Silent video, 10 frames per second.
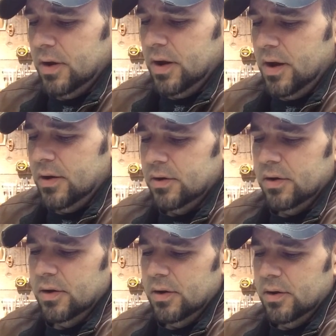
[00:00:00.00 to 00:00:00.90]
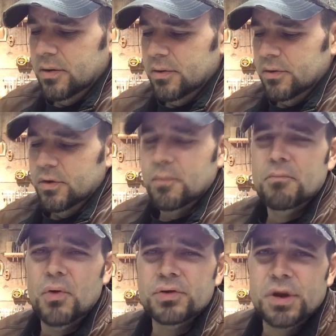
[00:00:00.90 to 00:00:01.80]
And
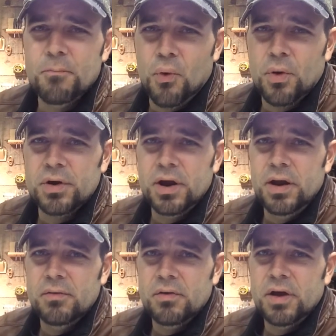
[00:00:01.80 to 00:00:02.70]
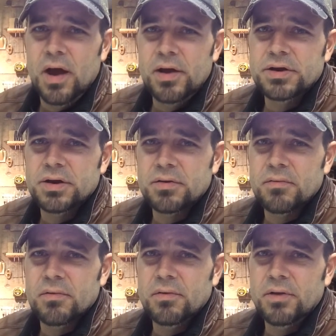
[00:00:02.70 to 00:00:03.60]
most importantly, guys,
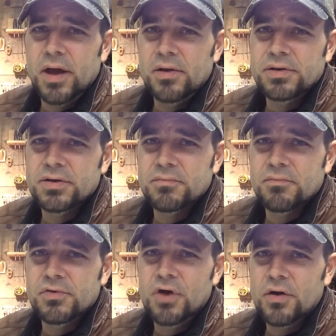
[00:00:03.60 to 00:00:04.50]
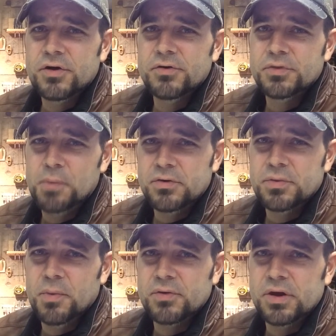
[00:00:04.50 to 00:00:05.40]
gals, talk to your spouse
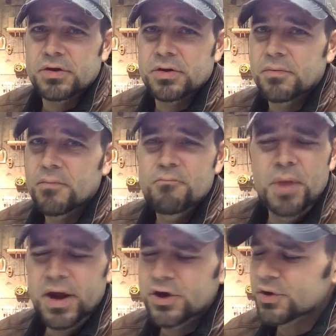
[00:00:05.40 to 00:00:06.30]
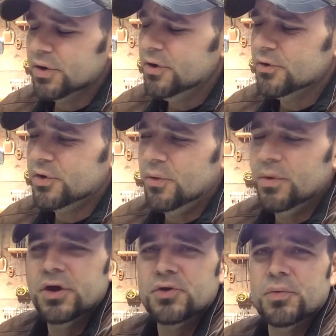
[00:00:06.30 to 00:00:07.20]
about this. Make sure you're doing
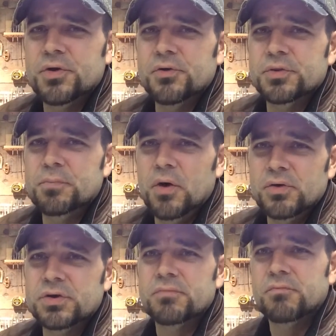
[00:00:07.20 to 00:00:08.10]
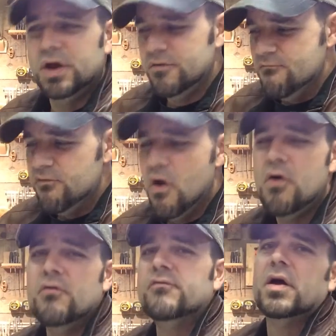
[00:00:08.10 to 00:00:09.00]
this with your spouse
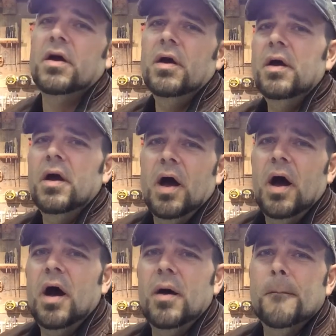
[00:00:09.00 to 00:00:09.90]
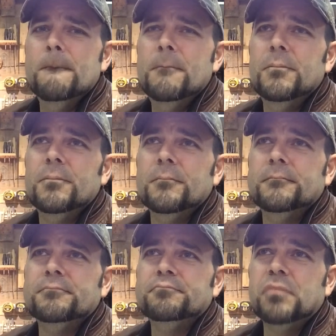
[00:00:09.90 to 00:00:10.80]
involved.
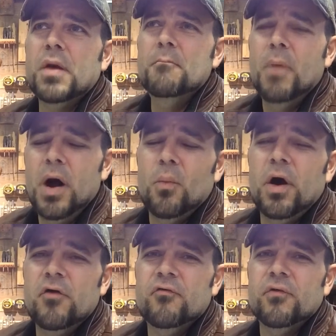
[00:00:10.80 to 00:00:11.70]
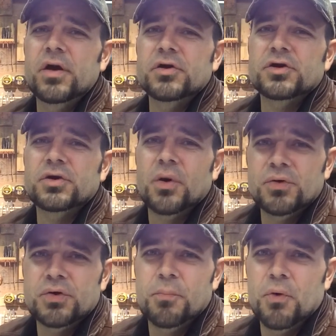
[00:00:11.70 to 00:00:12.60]
My wife is so
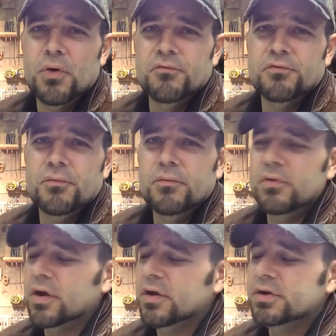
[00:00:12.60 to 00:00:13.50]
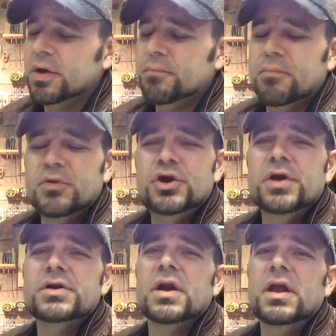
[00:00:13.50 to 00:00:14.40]
supportive. Like I said,
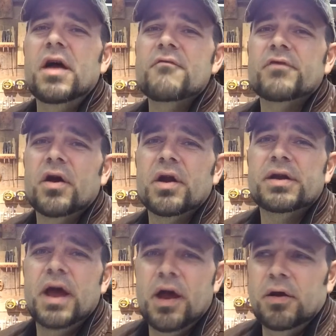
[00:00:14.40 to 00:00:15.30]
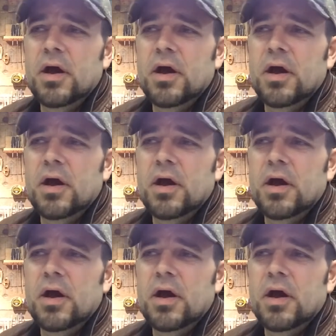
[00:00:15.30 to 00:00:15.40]
she's an 11 out of 10.